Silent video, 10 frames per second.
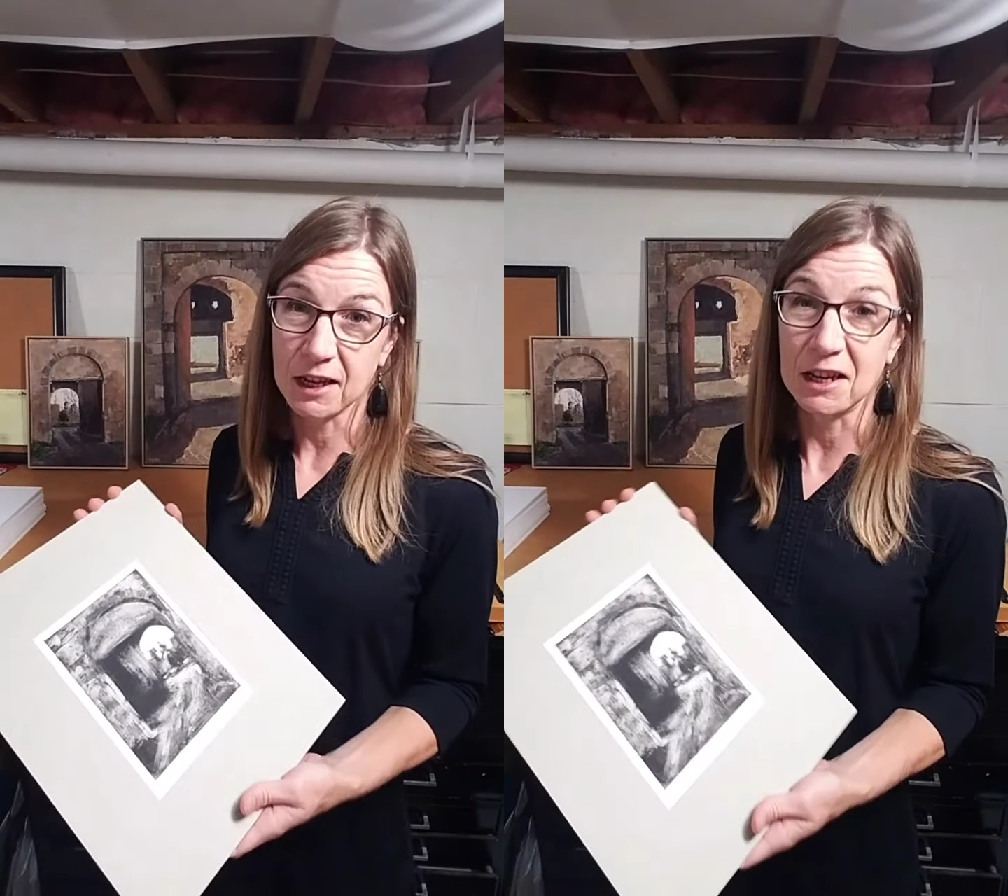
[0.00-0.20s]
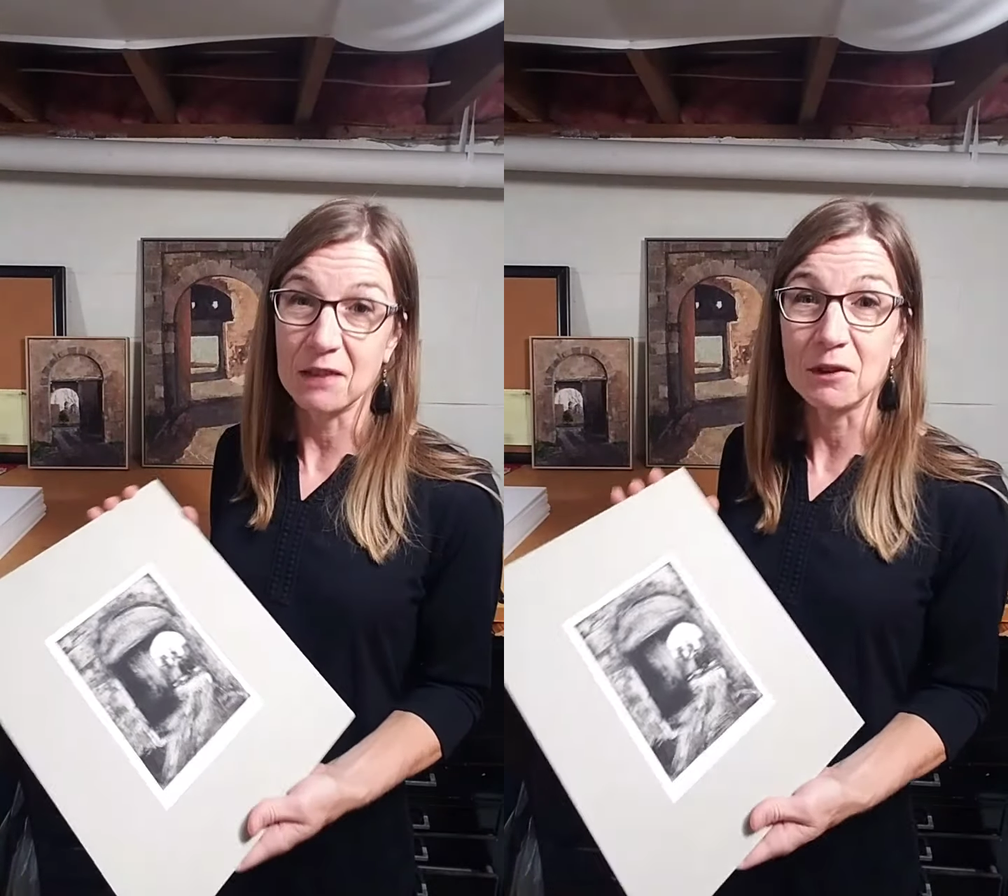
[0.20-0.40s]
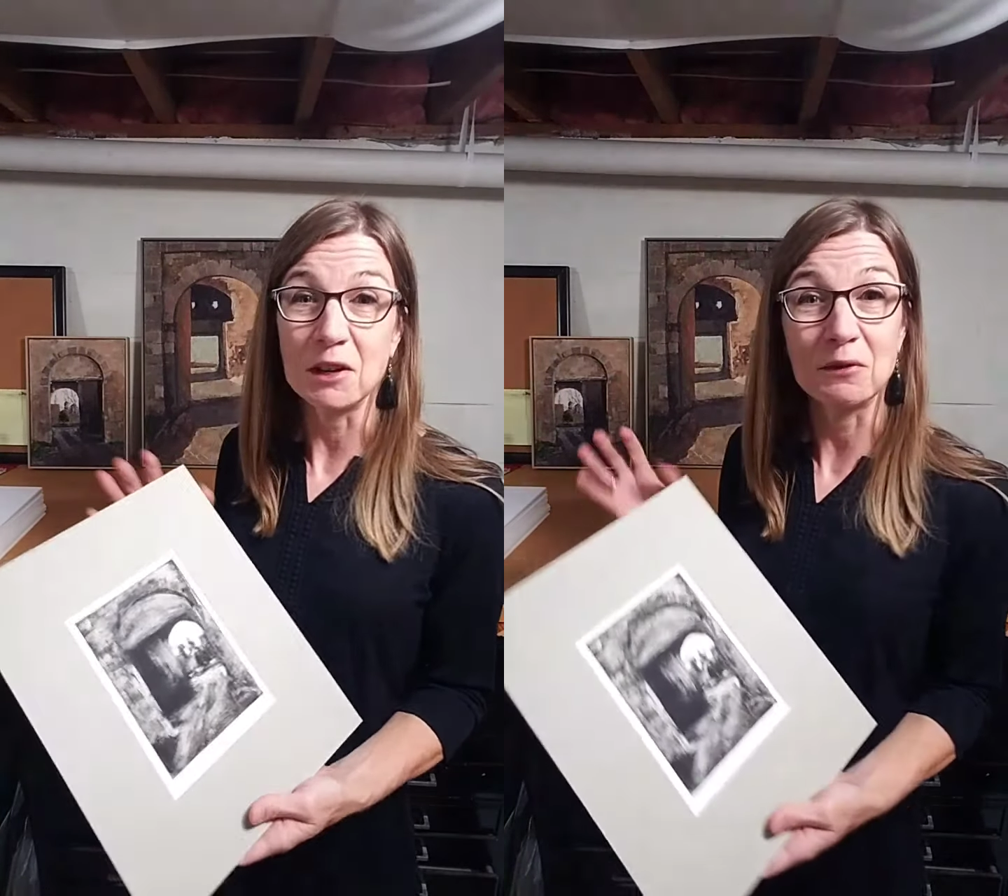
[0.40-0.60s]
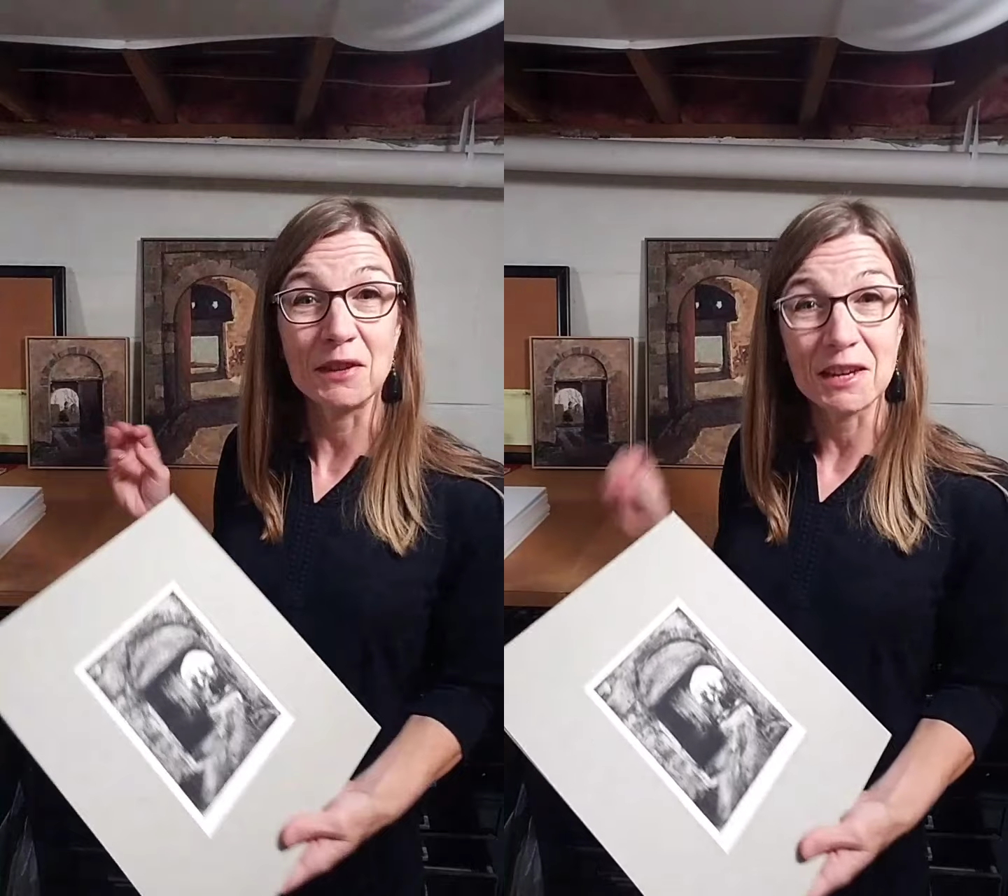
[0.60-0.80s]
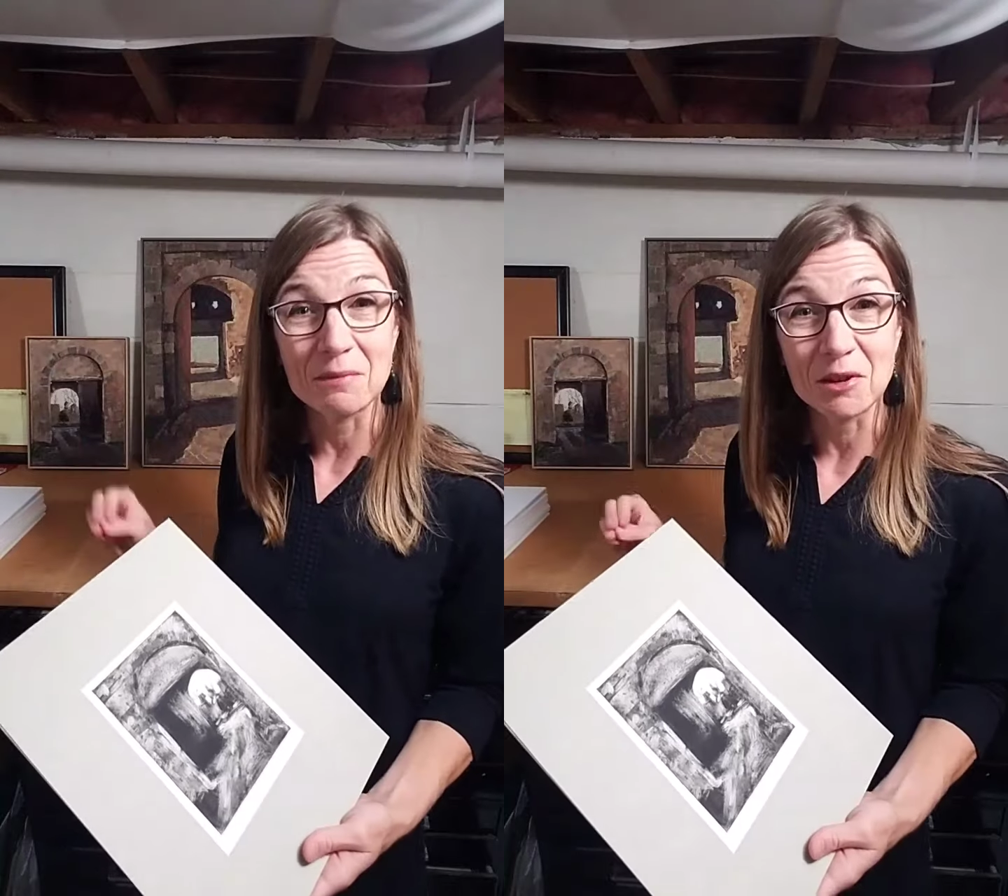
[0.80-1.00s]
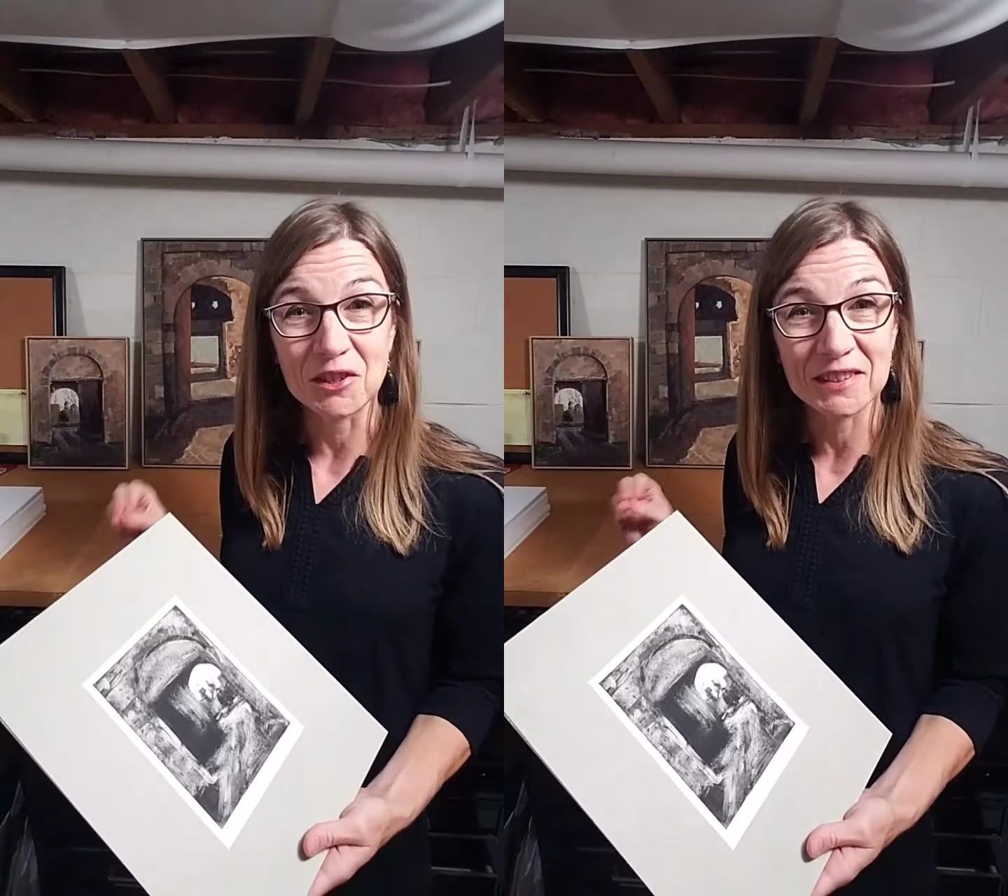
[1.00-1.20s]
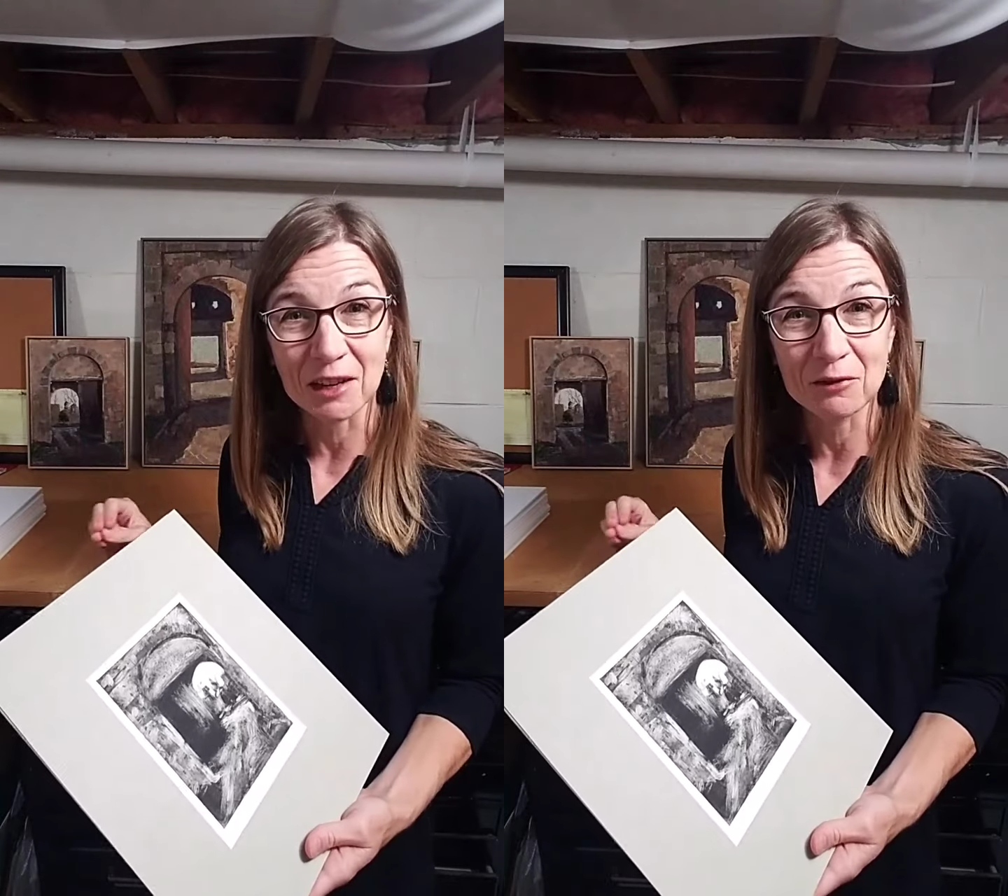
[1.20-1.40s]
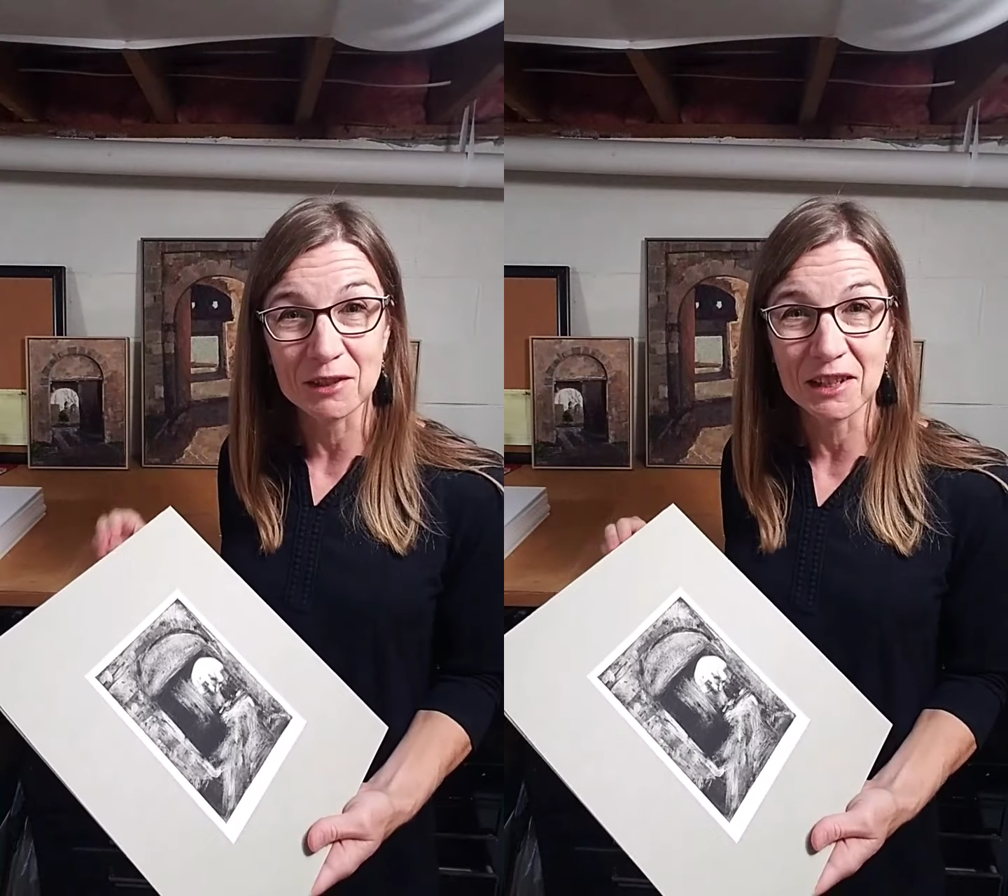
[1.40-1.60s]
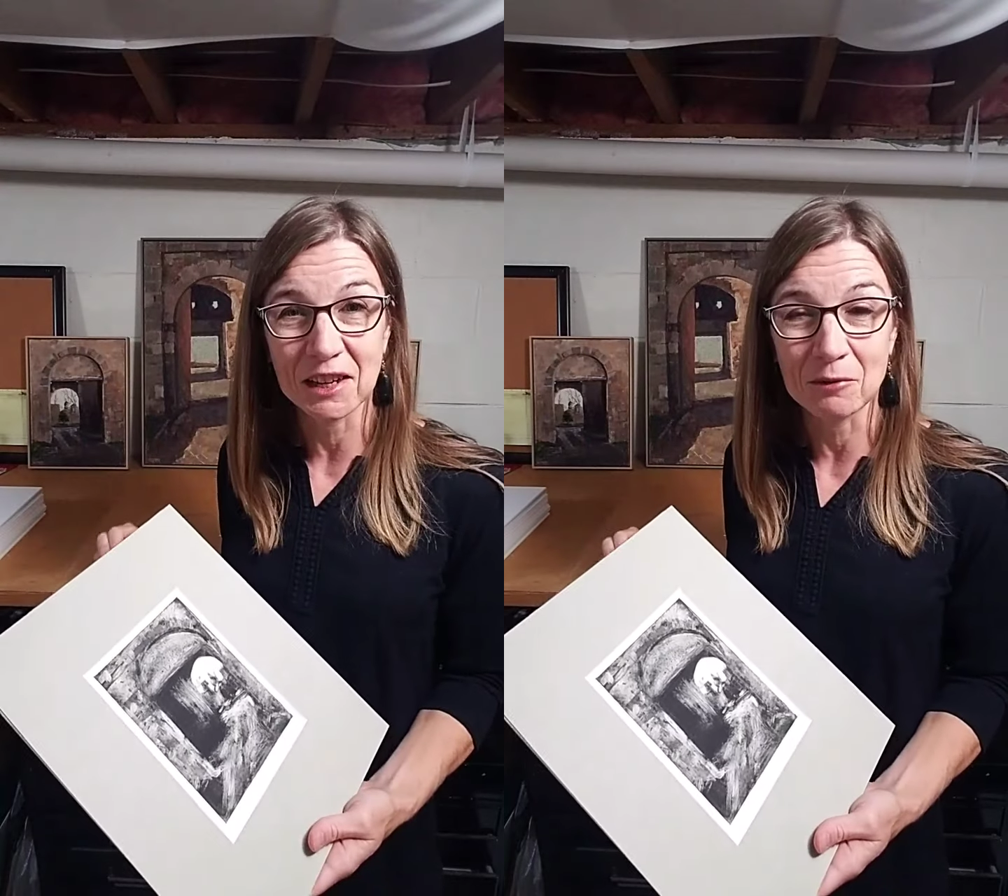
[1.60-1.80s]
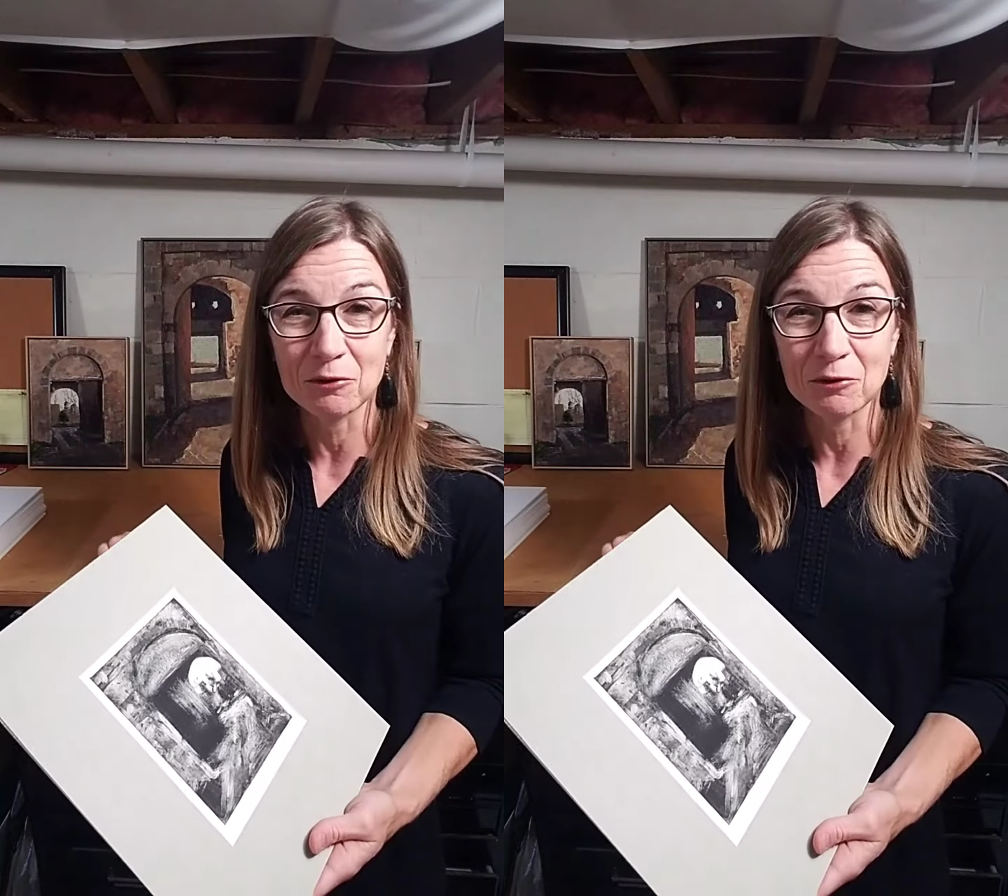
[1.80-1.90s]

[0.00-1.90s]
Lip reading: and even if the image itself didn't come